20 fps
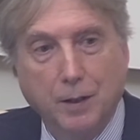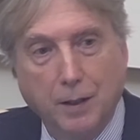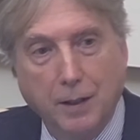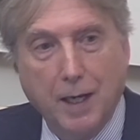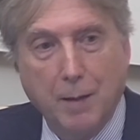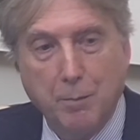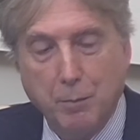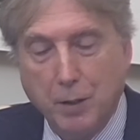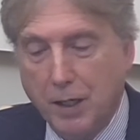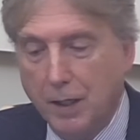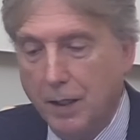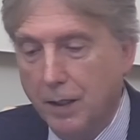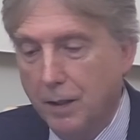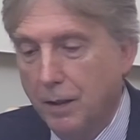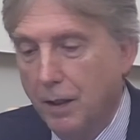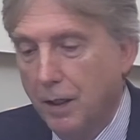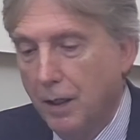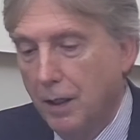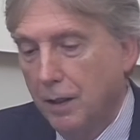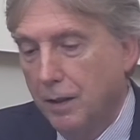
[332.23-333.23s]
again
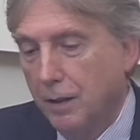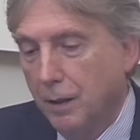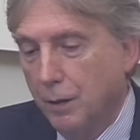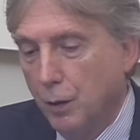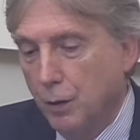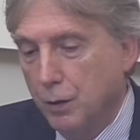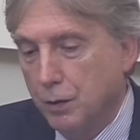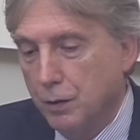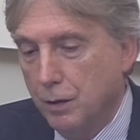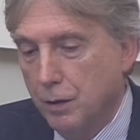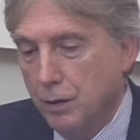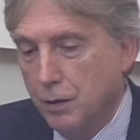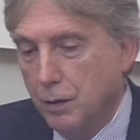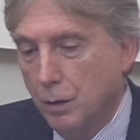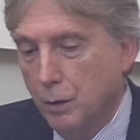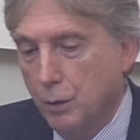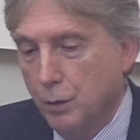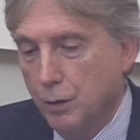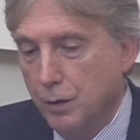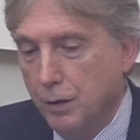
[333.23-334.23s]
meaning that also the
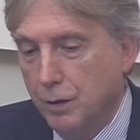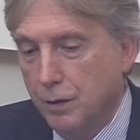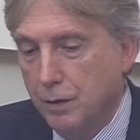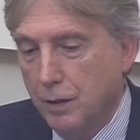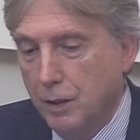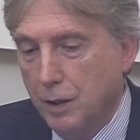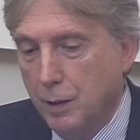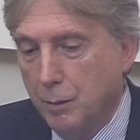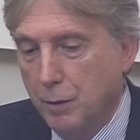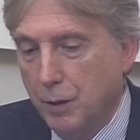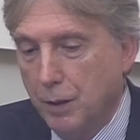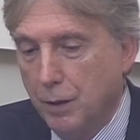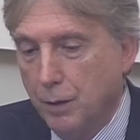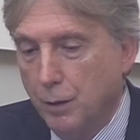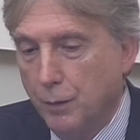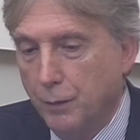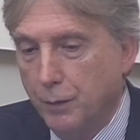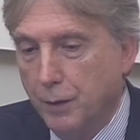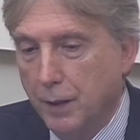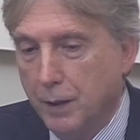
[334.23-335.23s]
solutions need to be
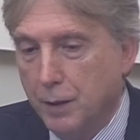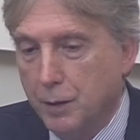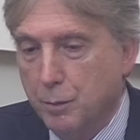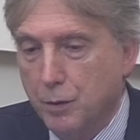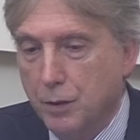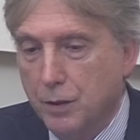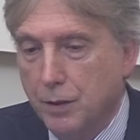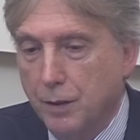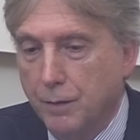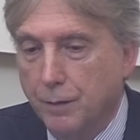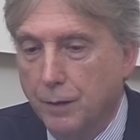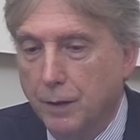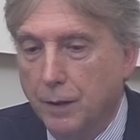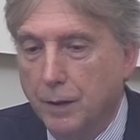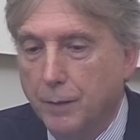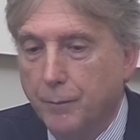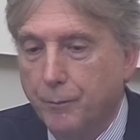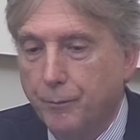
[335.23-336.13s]
context specific.